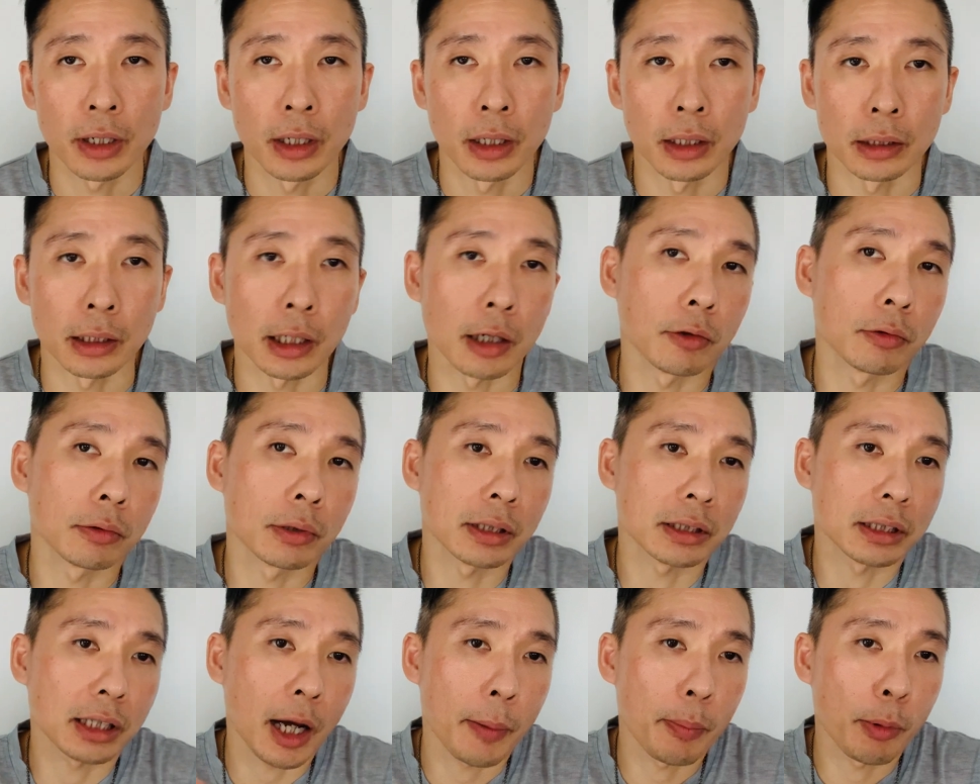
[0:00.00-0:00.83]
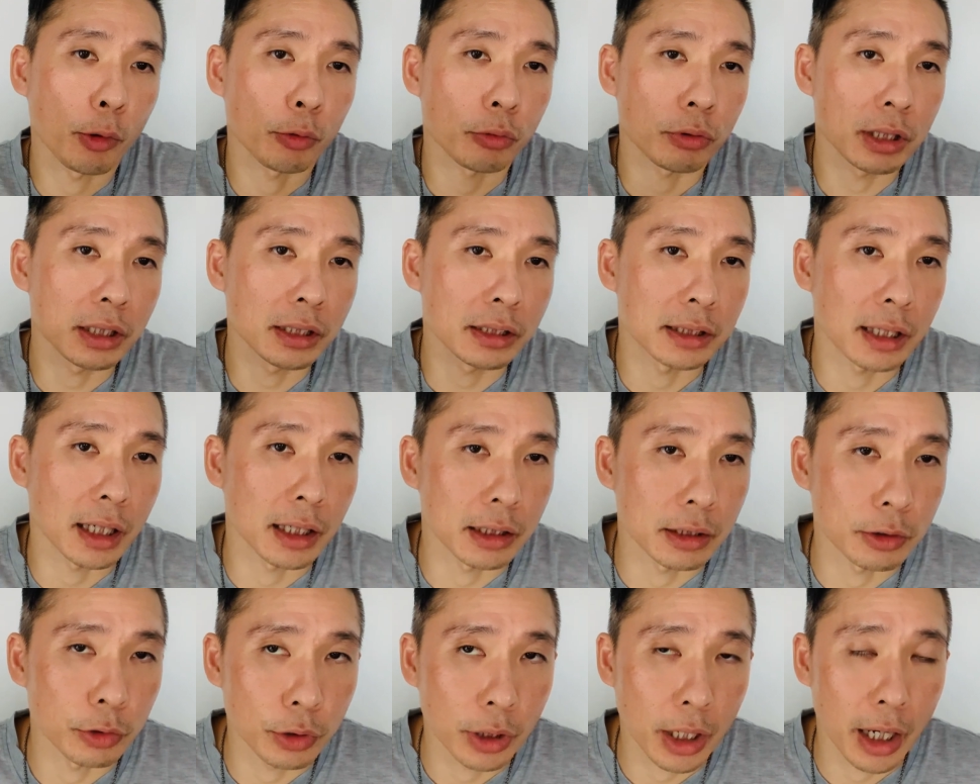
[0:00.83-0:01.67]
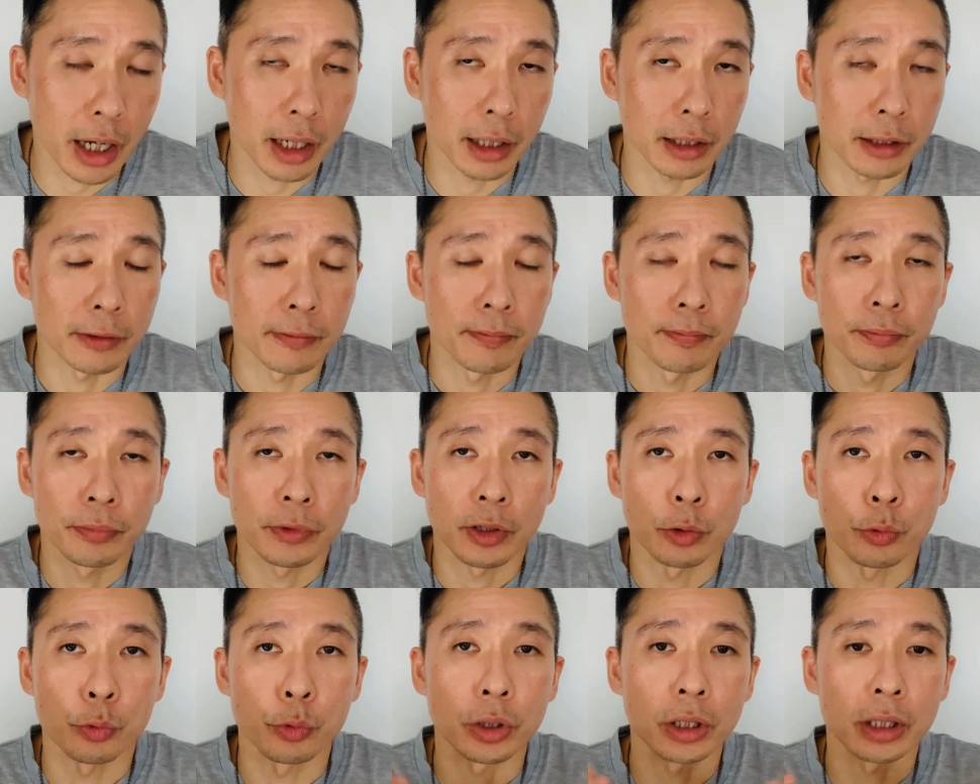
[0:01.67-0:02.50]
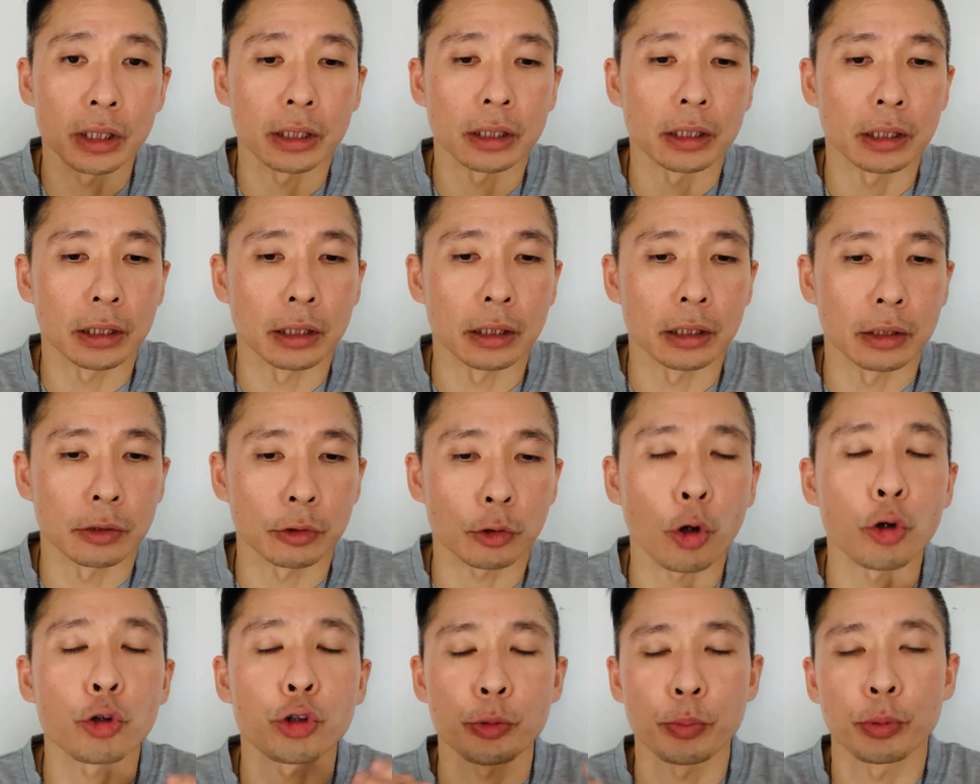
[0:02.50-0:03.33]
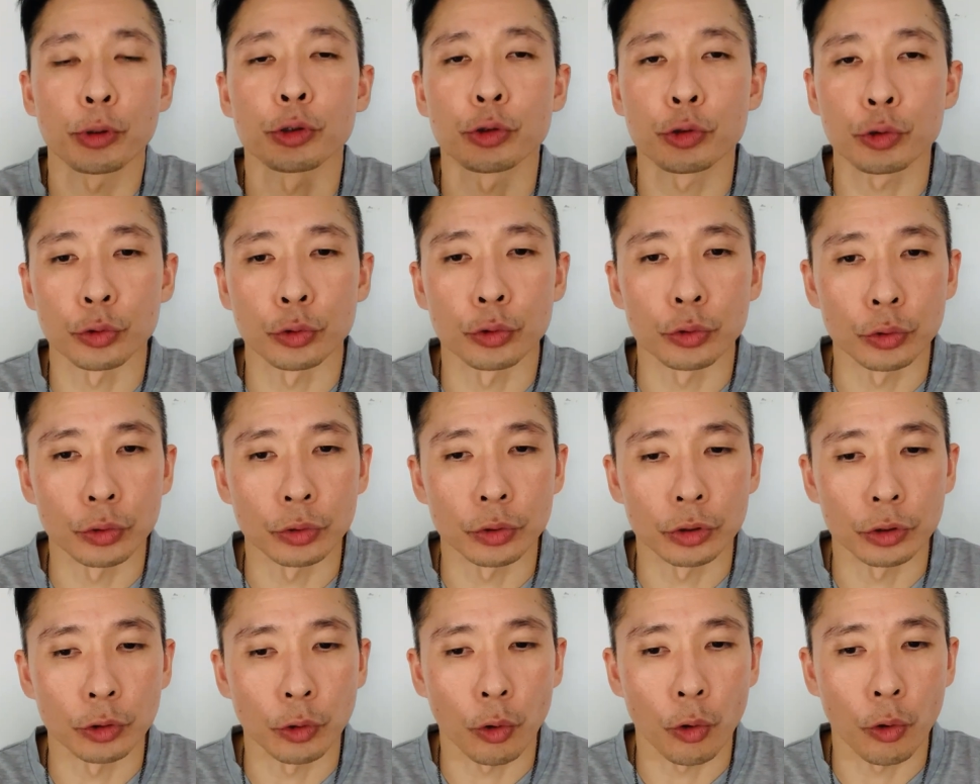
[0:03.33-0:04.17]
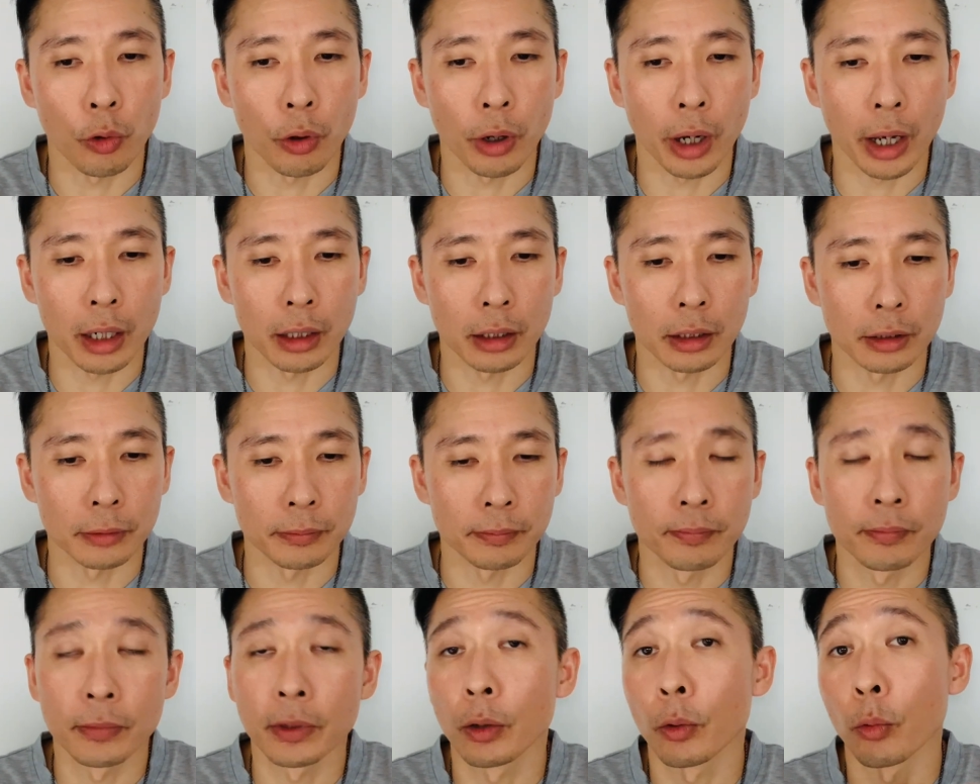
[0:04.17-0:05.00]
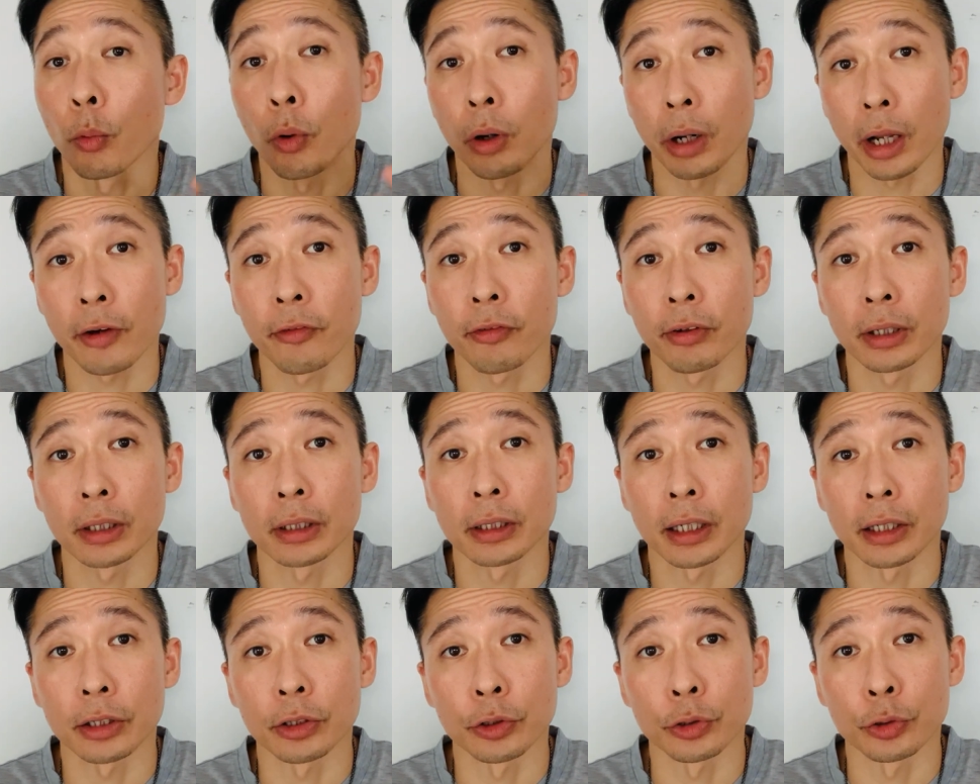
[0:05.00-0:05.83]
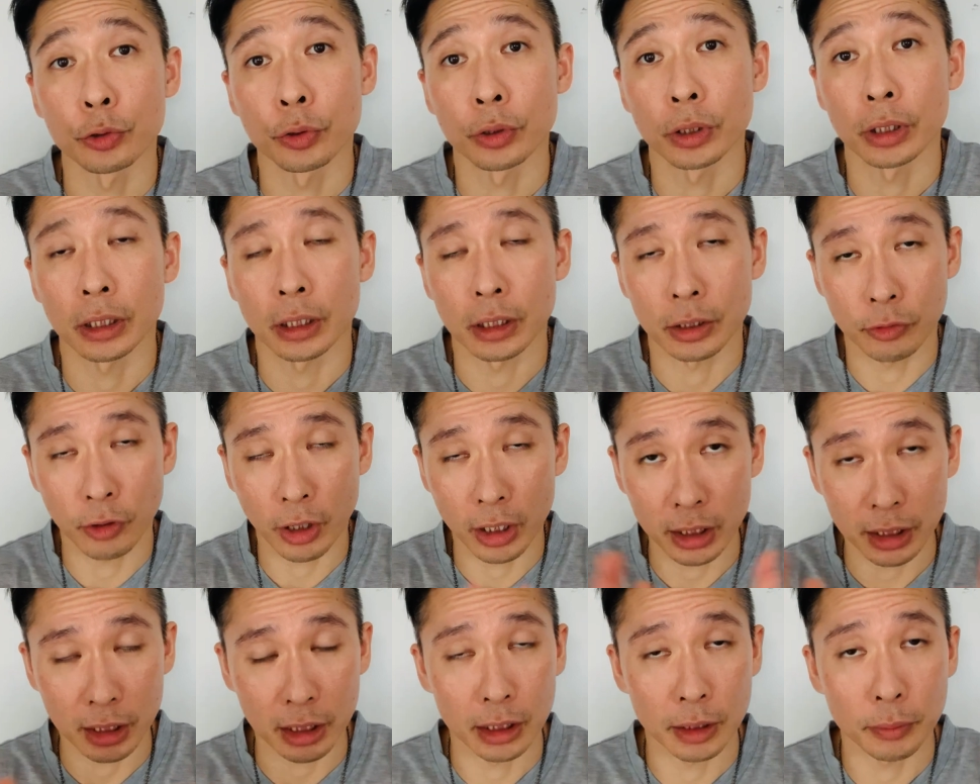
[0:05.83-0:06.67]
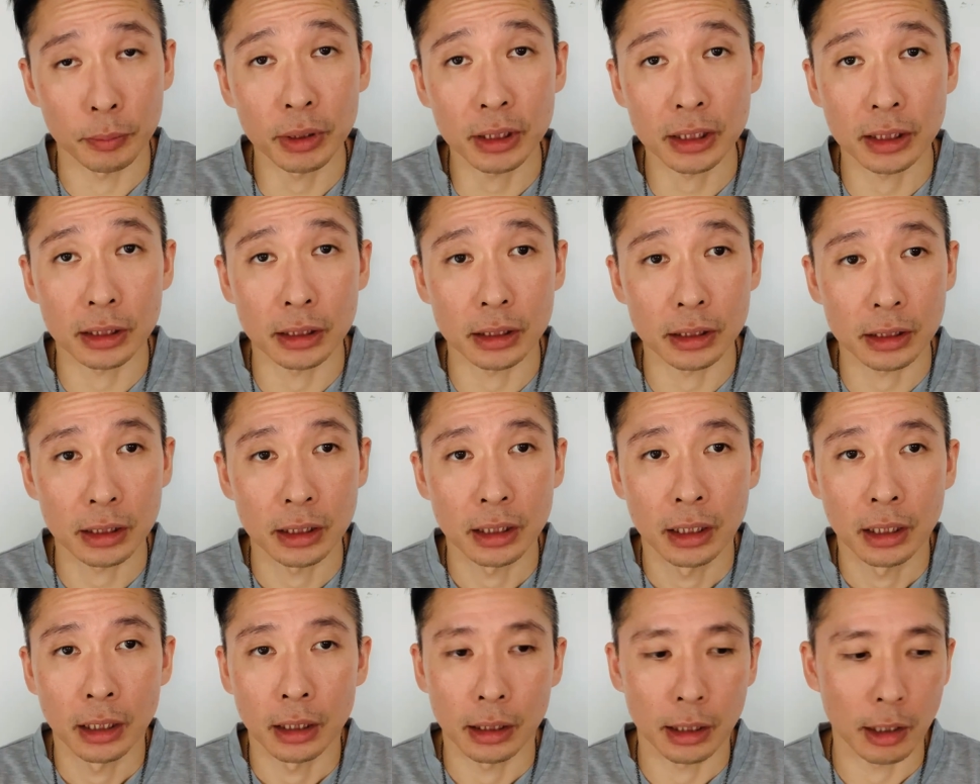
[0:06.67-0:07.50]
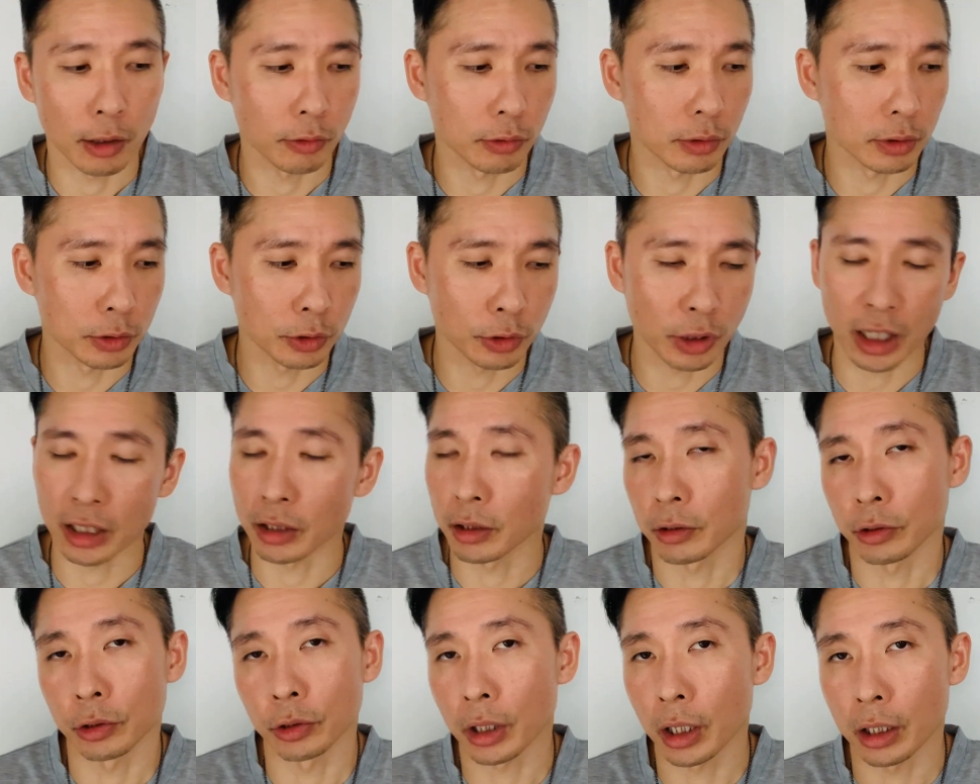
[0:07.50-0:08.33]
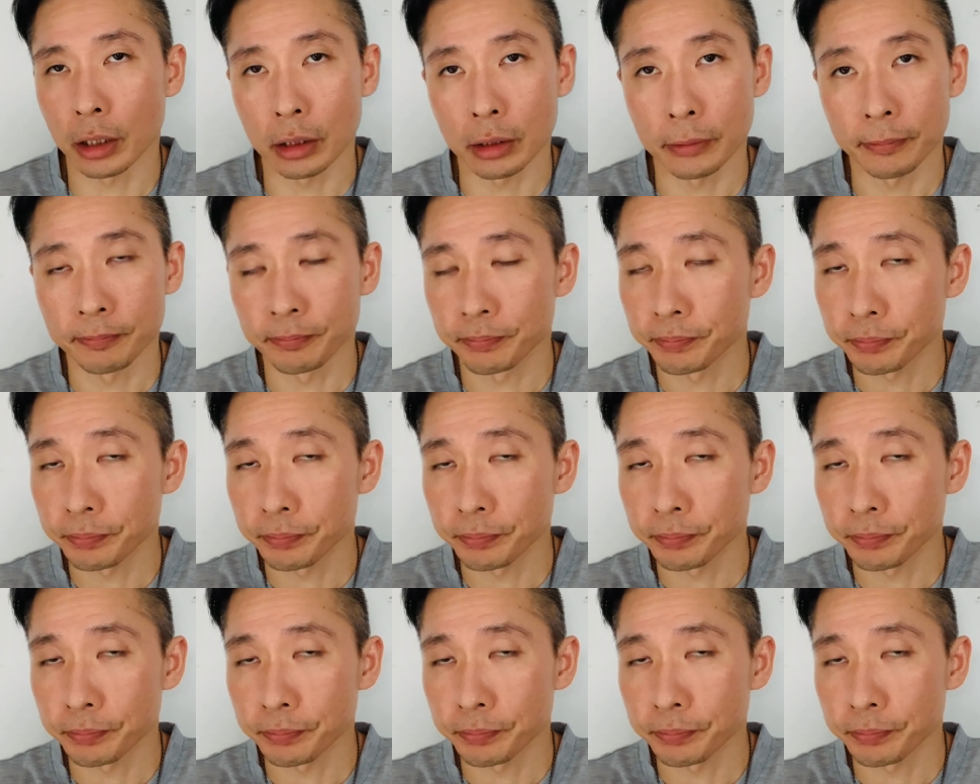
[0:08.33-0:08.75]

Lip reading: Now there's a couple of things that you can really contribute to your whatever that you're doing running in the business. Now you can